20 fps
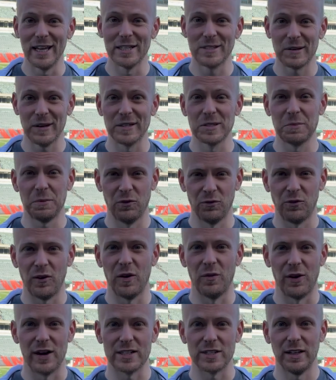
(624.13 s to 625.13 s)
It's it's been
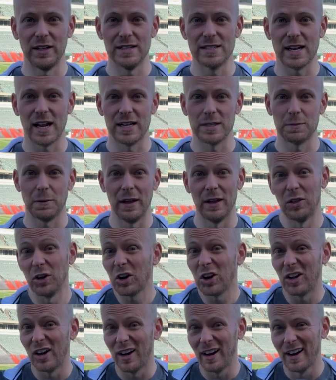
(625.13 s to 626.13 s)
fun watching these guys play. They're
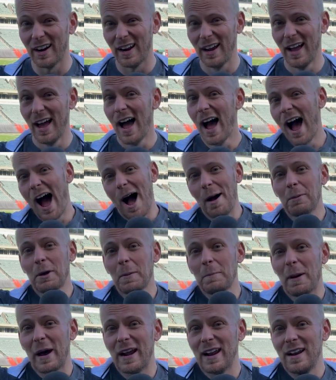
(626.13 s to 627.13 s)
good. I'm
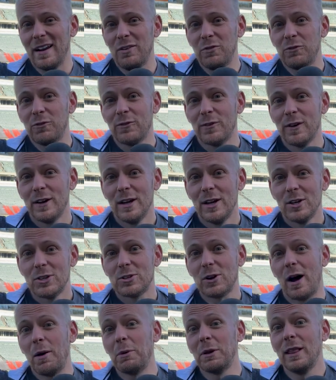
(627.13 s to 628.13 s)
competitive,
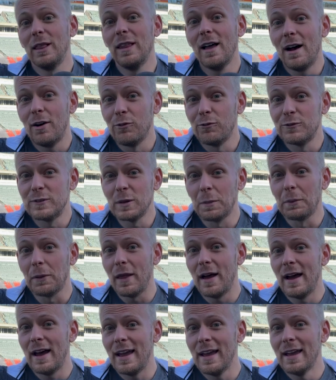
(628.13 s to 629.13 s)
so I would love to
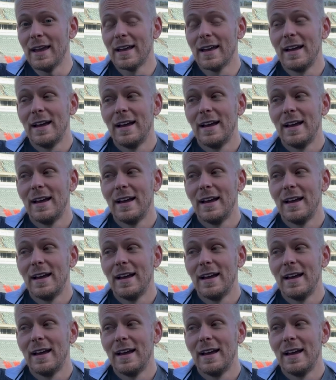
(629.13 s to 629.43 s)
play.